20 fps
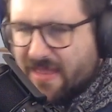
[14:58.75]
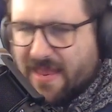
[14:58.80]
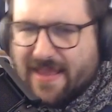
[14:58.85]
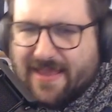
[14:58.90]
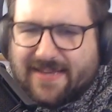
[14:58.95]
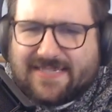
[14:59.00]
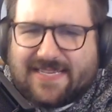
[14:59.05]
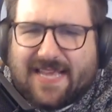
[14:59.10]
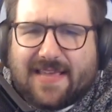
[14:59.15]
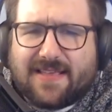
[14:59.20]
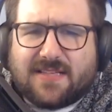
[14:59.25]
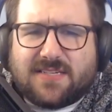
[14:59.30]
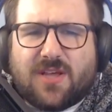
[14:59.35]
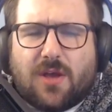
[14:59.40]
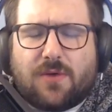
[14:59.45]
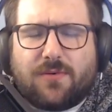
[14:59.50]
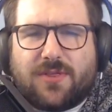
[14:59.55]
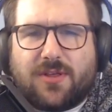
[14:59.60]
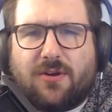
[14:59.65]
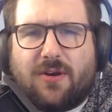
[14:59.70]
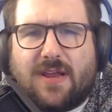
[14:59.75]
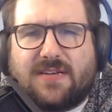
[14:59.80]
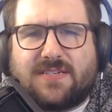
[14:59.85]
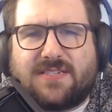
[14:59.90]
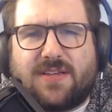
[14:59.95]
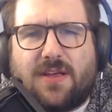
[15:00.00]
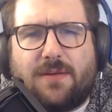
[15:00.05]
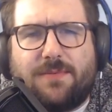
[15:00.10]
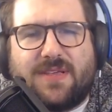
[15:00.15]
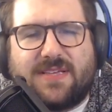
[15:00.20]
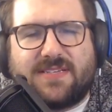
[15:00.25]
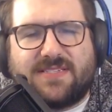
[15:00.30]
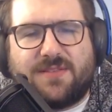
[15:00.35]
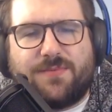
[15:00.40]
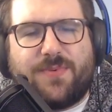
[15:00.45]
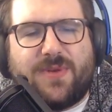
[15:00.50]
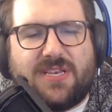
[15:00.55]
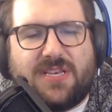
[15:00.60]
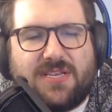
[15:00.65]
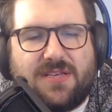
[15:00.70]
and take this all with a grain of salt because the
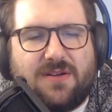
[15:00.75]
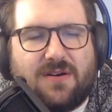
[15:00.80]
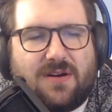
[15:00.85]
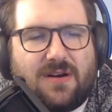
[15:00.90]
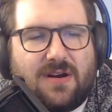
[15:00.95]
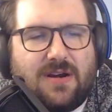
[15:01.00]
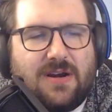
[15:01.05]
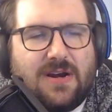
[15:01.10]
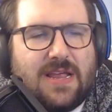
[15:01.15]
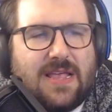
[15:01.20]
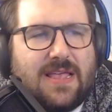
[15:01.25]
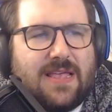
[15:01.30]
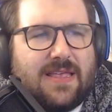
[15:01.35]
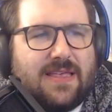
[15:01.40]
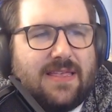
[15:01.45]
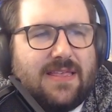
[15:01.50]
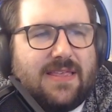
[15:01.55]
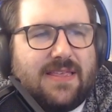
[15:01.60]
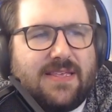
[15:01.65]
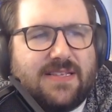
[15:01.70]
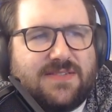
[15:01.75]
PTR is